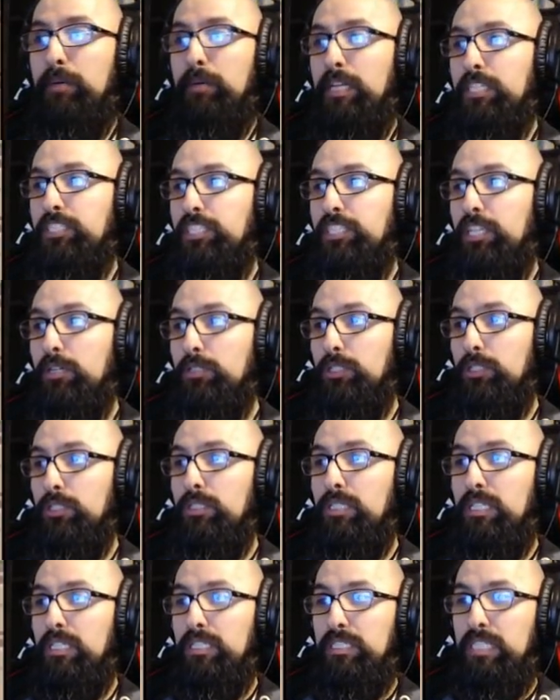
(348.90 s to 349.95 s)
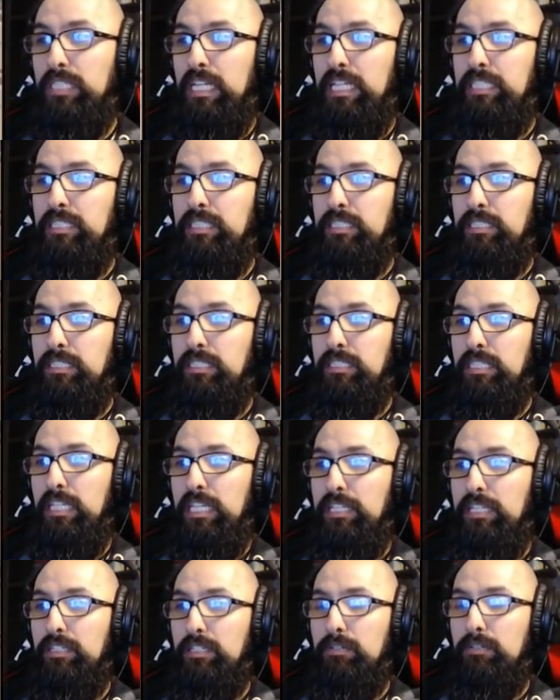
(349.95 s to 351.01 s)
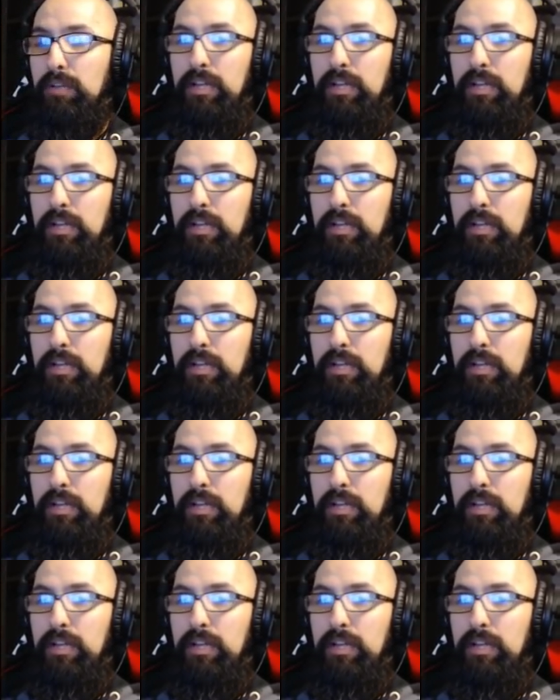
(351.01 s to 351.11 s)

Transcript: I want a Geodude because it's either